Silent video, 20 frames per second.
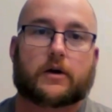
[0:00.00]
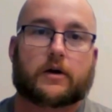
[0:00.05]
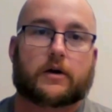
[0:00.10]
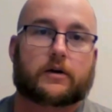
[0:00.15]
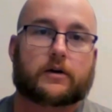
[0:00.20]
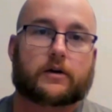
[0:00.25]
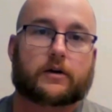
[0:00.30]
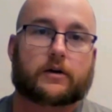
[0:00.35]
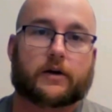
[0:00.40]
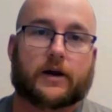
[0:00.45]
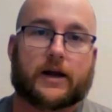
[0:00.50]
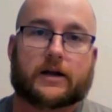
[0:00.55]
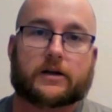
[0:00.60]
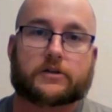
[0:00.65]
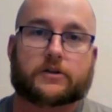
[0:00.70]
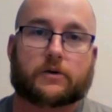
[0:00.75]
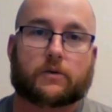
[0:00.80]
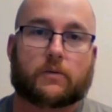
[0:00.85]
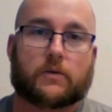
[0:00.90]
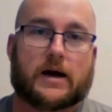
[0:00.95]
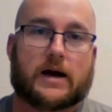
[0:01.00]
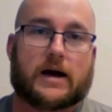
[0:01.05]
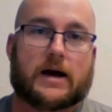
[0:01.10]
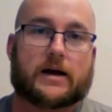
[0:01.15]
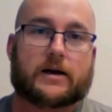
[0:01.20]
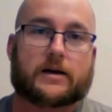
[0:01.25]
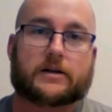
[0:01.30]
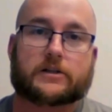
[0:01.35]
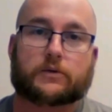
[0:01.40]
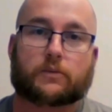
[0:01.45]
your hands are wet,
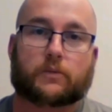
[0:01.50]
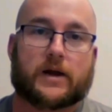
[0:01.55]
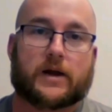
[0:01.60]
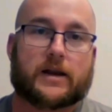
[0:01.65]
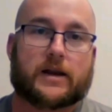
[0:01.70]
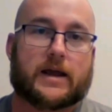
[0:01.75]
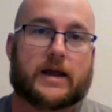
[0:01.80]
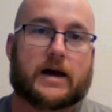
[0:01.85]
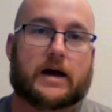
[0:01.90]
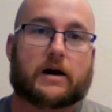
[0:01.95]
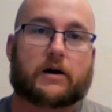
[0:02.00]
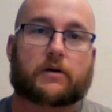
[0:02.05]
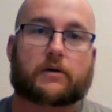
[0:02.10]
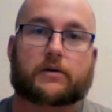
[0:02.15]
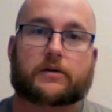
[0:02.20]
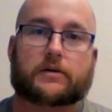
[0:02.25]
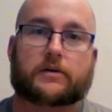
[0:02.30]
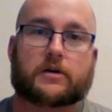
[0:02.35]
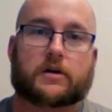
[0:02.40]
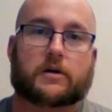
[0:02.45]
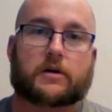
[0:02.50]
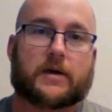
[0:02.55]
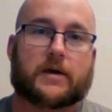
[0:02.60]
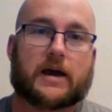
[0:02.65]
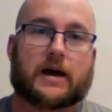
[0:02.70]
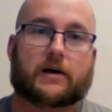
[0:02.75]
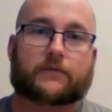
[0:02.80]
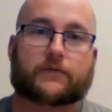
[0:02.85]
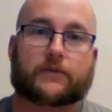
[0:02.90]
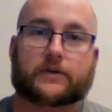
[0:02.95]
it's windy out, you can be
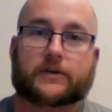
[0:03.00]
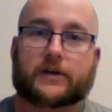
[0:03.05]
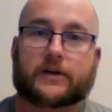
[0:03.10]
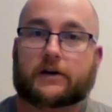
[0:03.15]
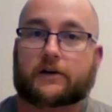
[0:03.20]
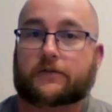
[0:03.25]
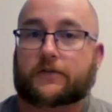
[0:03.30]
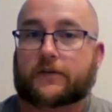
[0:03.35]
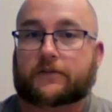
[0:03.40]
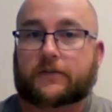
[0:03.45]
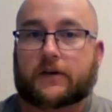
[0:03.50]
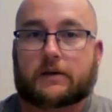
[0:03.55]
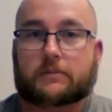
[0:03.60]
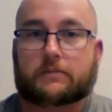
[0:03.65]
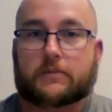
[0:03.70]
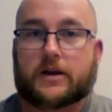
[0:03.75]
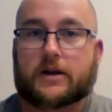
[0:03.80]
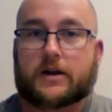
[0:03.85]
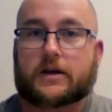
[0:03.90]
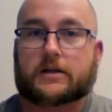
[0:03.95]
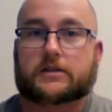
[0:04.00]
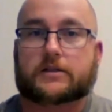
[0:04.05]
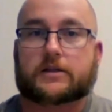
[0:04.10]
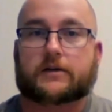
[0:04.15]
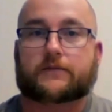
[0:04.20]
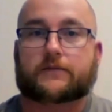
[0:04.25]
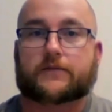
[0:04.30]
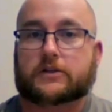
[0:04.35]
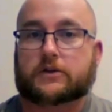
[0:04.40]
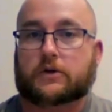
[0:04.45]
out for 10 or 15 minutes.
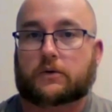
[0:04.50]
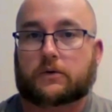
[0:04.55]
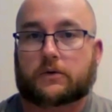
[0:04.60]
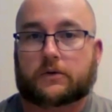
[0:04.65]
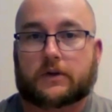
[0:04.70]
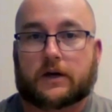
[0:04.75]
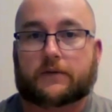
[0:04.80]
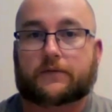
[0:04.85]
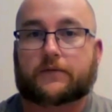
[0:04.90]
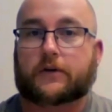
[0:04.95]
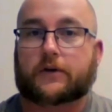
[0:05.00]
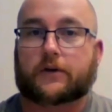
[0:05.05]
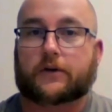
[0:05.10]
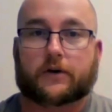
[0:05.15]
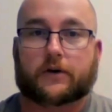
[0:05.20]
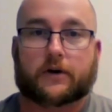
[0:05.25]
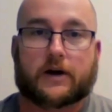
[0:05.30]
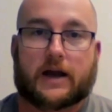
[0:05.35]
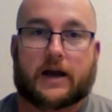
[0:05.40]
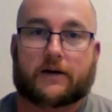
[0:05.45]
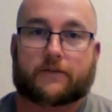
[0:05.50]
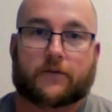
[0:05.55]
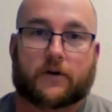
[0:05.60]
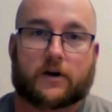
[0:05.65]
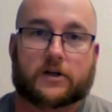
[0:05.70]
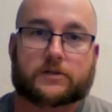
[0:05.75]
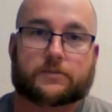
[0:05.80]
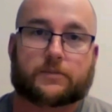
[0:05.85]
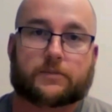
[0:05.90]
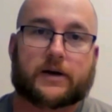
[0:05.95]
And if cold enough, you're going to have
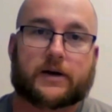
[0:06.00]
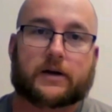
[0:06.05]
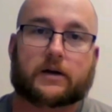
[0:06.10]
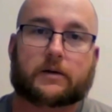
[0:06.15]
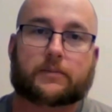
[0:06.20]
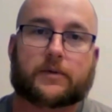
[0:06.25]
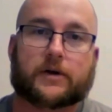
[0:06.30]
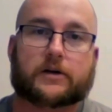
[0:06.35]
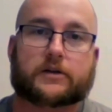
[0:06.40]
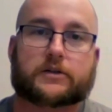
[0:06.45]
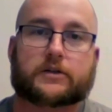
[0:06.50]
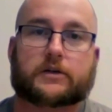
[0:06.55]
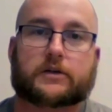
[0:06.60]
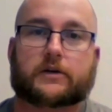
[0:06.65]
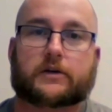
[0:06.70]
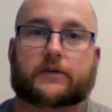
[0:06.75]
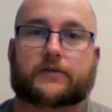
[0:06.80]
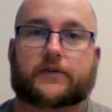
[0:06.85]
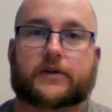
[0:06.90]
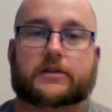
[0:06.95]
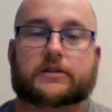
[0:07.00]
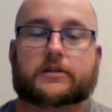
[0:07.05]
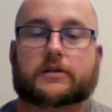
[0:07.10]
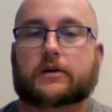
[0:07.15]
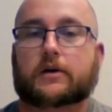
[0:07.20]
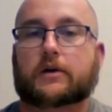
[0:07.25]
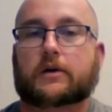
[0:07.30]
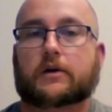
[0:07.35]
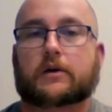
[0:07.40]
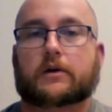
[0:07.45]
frostbite compared to if it's
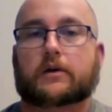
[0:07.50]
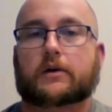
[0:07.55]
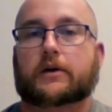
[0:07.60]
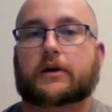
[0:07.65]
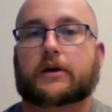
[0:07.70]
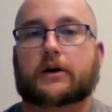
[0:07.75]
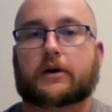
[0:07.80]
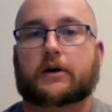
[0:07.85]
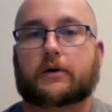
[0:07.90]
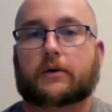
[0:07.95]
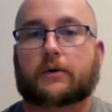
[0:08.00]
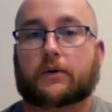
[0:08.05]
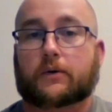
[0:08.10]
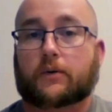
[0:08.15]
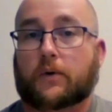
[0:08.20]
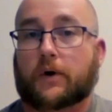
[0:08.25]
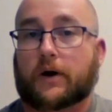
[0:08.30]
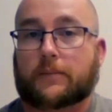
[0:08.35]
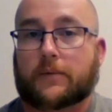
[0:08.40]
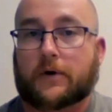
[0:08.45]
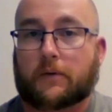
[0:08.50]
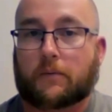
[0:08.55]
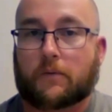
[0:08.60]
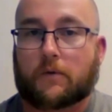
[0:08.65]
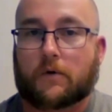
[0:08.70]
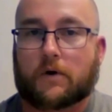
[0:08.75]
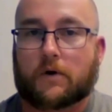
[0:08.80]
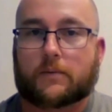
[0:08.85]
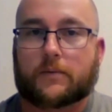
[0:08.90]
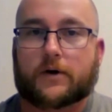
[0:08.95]
quite a bit
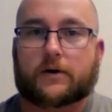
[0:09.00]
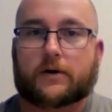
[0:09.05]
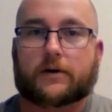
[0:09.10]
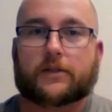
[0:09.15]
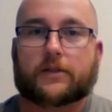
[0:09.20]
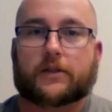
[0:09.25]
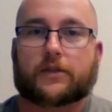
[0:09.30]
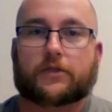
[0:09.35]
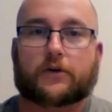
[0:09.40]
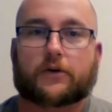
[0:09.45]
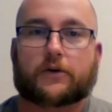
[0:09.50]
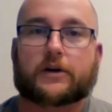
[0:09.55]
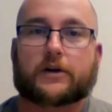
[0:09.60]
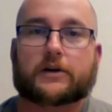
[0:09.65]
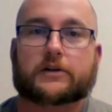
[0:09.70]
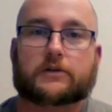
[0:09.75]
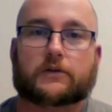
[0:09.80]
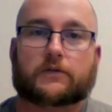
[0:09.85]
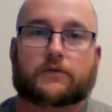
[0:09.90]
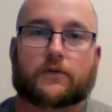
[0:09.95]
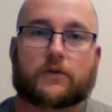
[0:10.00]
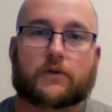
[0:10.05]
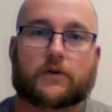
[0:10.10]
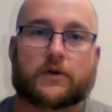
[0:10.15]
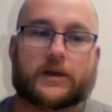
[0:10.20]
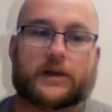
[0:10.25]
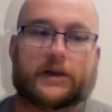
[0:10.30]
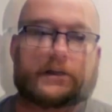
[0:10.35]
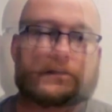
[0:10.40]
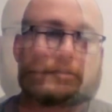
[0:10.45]
warmer in the 30s or
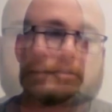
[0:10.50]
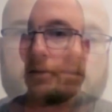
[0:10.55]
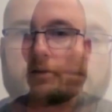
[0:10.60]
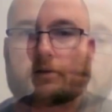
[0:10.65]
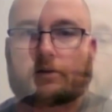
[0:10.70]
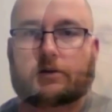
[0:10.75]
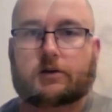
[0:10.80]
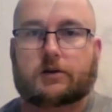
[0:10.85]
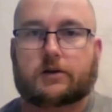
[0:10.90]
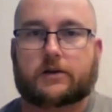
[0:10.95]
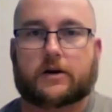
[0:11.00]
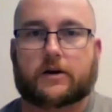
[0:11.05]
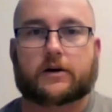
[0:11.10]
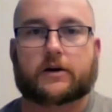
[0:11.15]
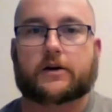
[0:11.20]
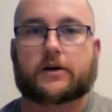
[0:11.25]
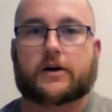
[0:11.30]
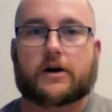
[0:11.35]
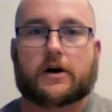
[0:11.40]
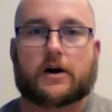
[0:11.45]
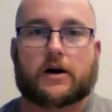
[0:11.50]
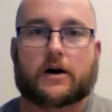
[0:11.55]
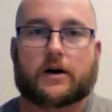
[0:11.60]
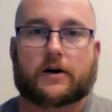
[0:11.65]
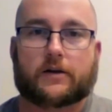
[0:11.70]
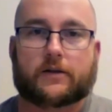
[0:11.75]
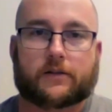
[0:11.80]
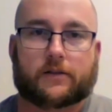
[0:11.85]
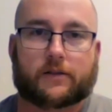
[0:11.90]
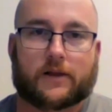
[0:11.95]
40s. The younger you
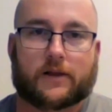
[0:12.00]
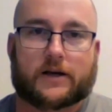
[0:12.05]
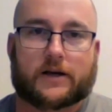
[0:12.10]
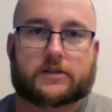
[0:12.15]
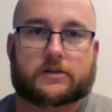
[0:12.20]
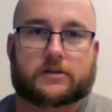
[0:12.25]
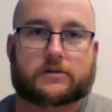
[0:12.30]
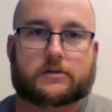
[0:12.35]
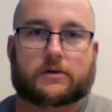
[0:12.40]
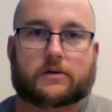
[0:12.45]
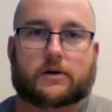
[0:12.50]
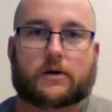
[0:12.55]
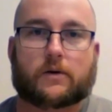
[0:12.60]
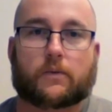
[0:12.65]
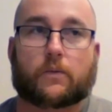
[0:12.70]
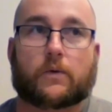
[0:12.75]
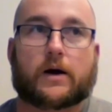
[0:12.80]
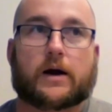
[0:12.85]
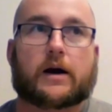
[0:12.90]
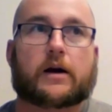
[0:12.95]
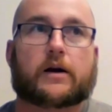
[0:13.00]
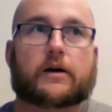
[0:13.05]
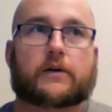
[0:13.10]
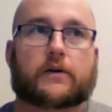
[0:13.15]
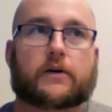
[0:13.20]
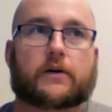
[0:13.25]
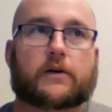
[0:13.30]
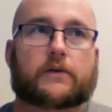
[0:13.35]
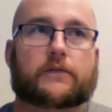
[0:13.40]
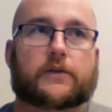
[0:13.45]
are, less aware
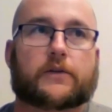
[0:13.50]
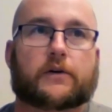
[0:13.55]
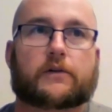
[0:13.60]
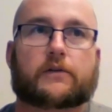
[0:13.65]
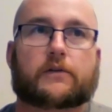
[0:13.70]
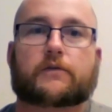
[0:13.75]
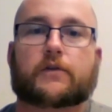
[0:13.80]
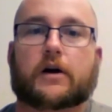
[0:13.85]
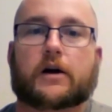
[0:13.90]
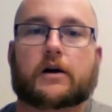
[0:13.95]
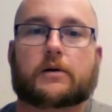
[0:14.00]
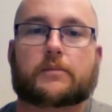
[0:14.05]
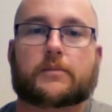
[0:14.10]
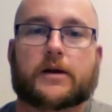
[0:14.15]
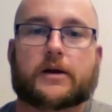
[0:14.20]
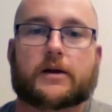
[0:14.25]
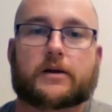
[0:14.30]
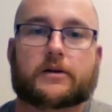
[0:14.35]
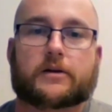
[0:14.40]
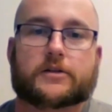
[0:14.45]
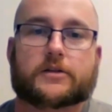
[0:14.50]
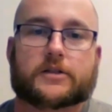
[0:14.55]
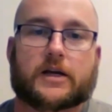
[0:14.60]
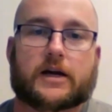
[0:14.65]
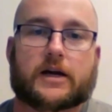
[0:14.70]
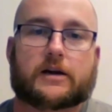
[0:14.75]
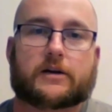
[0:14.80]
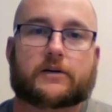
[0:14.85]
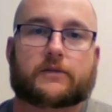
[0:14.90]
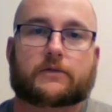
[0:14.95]
of your environment. You just
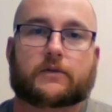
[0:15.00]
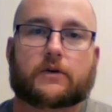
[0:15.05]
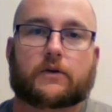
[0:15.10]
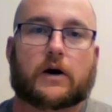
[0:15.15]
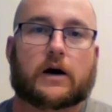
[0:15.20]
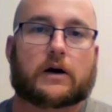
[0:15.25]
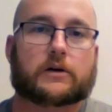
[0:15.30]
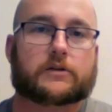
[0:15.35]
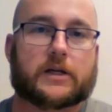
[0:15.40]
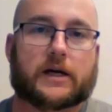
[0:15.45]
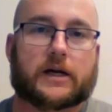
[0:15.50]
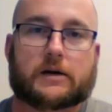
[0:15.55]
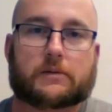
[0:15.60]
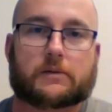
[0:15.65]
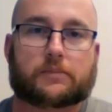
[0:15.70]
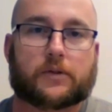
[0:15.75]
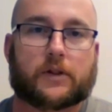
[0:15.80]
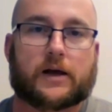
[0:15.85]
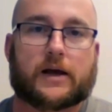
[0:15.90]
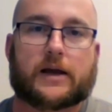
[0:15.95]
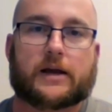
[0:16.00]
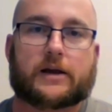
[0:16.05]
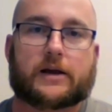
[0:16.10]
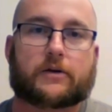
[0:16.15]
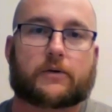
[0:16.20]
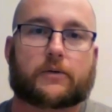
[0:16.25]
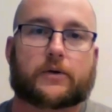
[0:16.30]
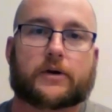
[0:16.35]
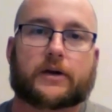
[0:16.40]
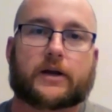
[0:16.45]
kind of go outside and play. You
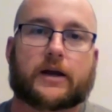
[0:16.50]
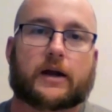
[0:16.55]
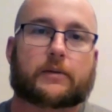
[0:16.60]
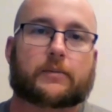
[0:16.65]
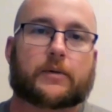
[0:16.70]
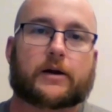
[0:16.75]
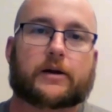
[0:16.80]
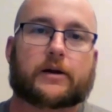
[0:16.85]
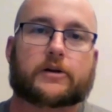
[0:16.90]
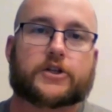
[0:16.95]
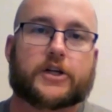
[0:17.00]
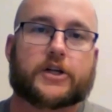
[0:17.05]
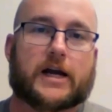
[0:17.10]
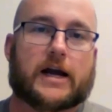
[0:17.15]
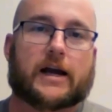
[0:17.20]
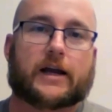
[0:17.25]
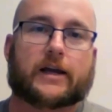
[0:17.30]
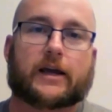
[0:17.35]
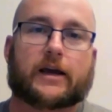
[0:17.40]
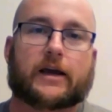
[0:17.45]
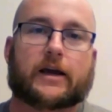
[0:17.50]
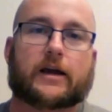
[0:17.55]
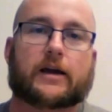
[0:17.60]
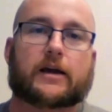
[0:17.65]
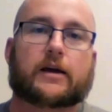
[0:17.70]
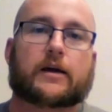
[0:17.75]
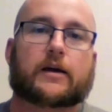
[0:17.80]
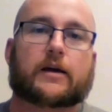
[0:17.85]
don't really care about your jacket.